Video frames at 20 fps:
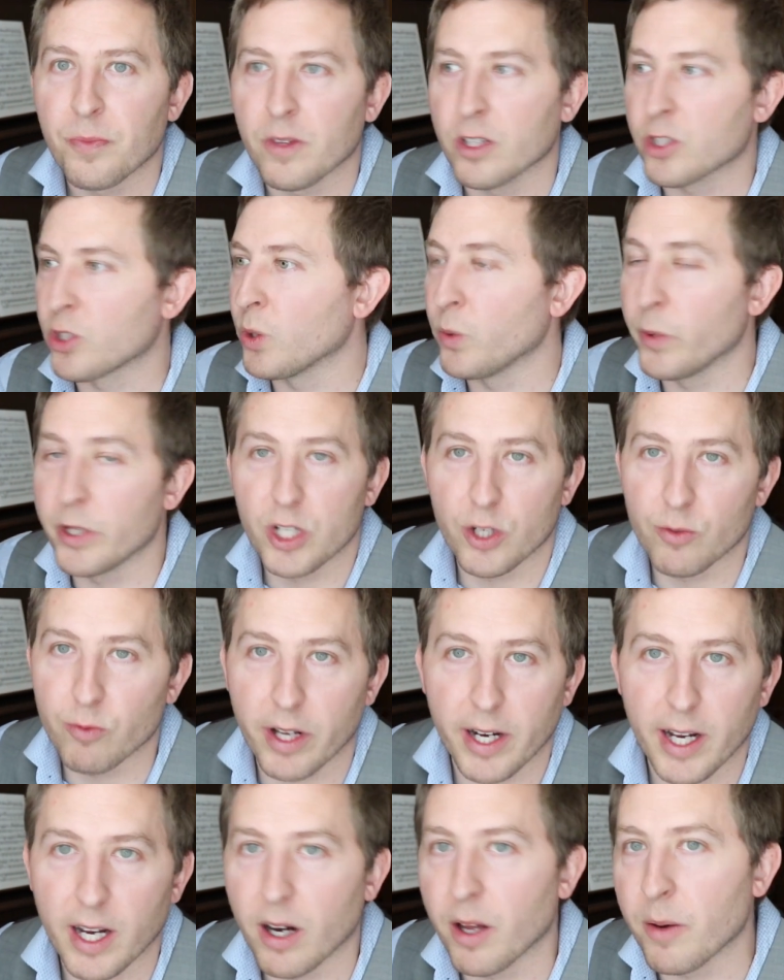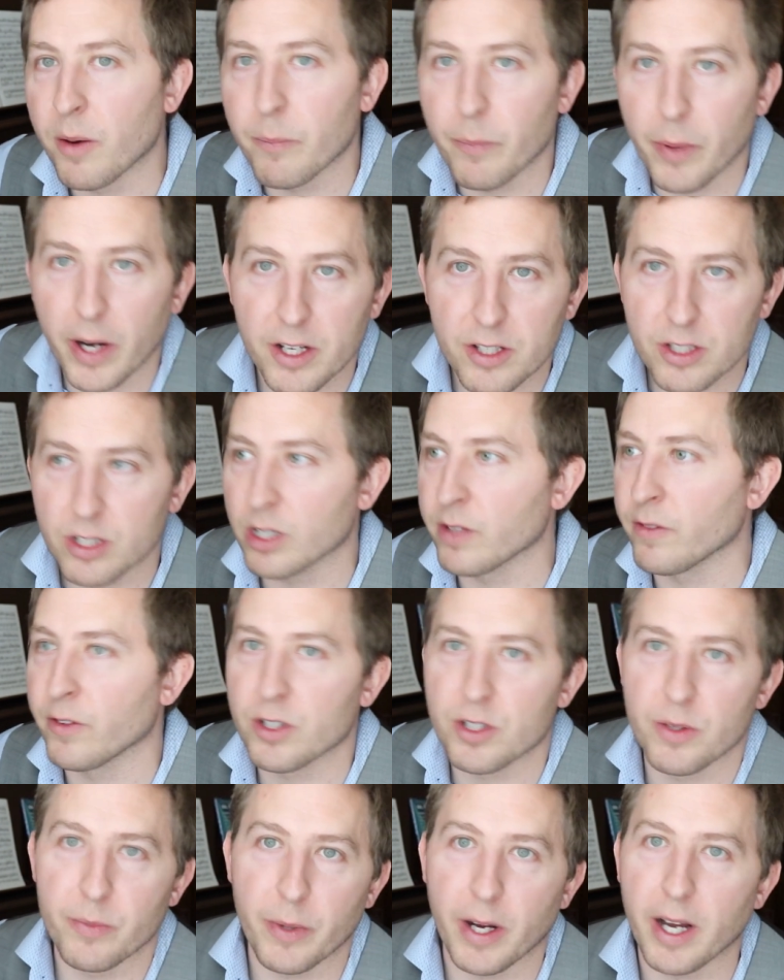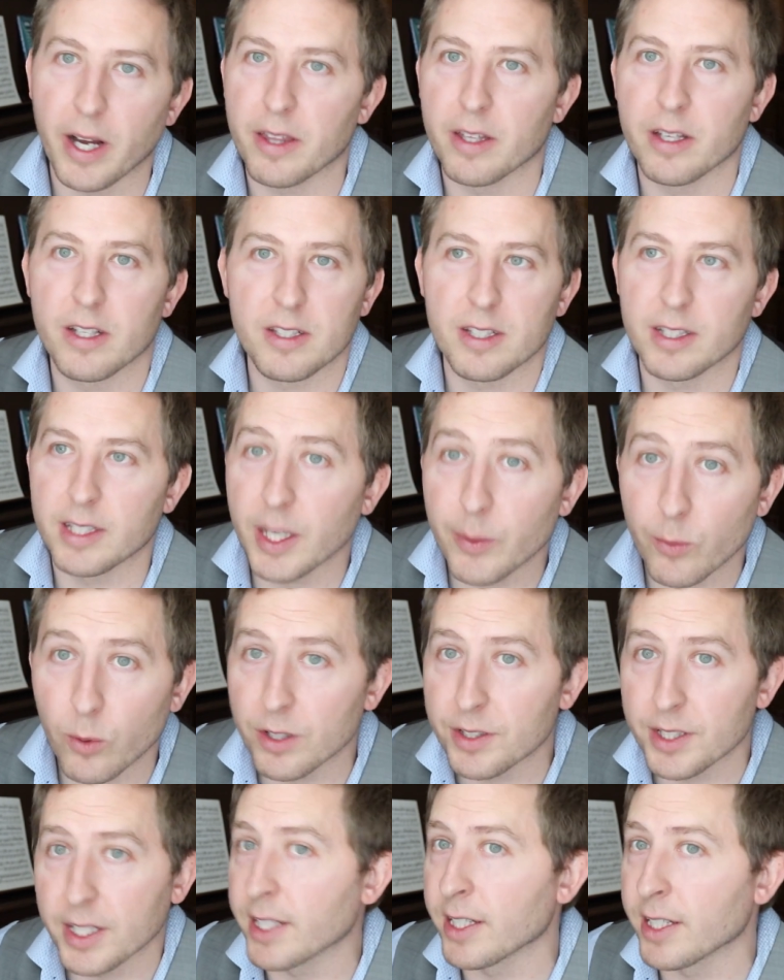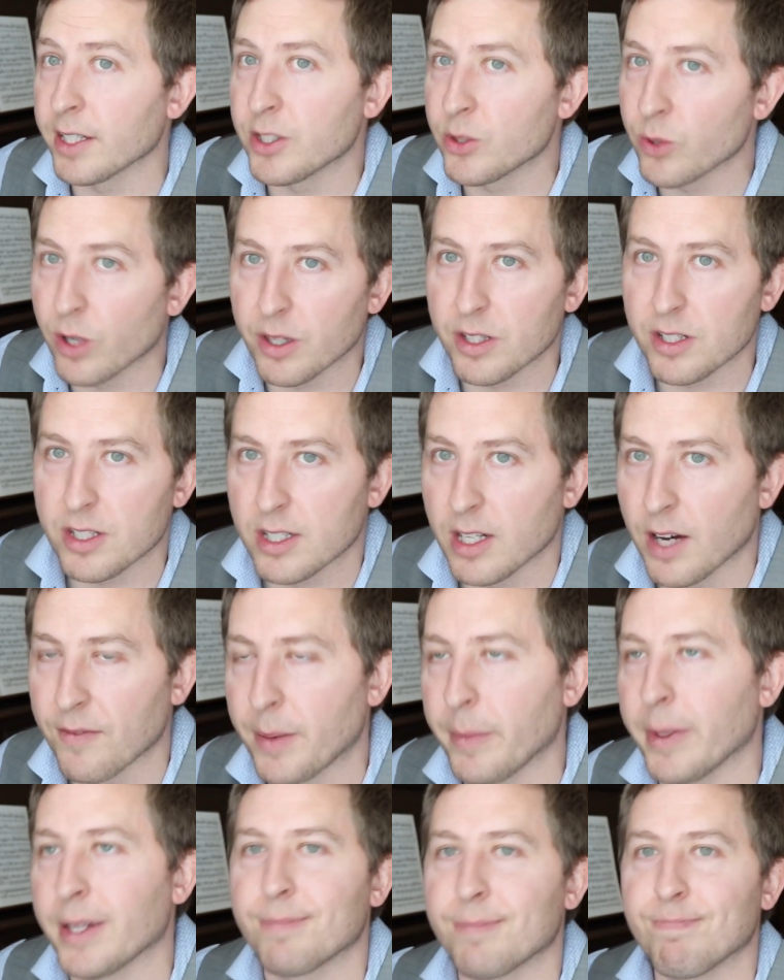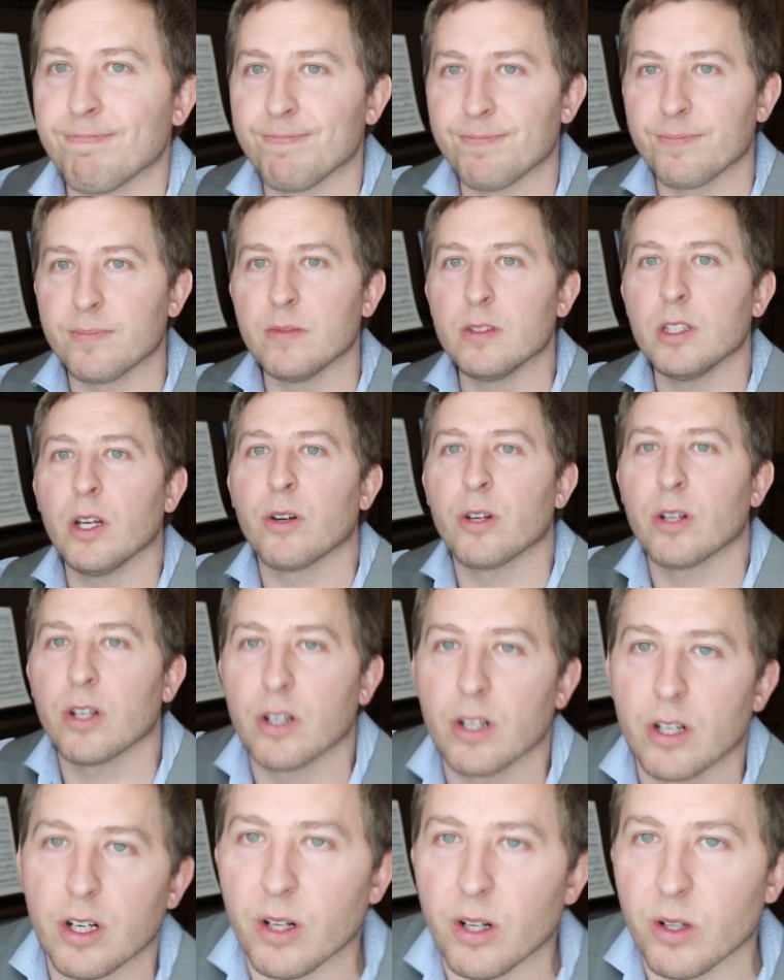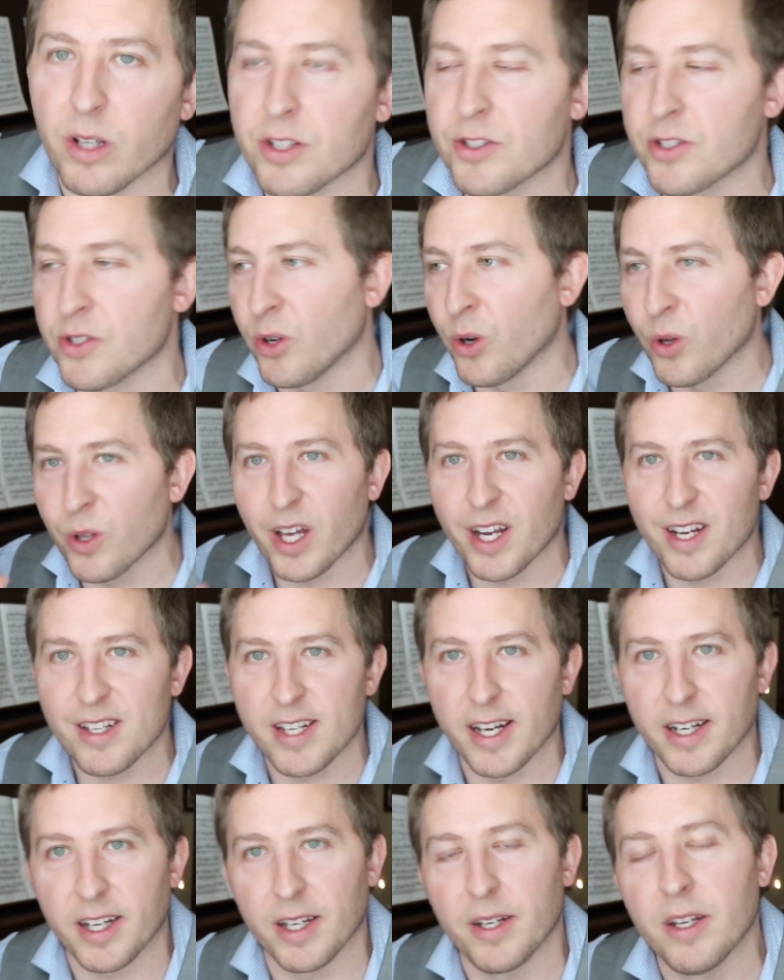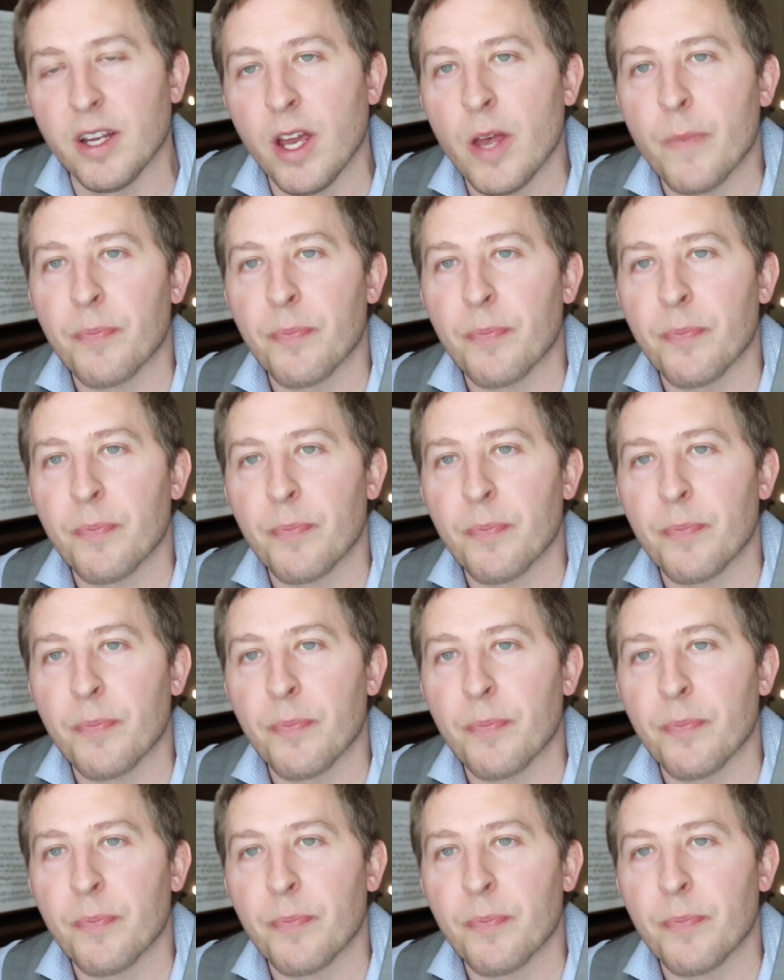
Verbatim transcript: So we should run out and buy servers and buy this and get more data and do all this stuff. And I'm like, no, no, no, no. hold on a second.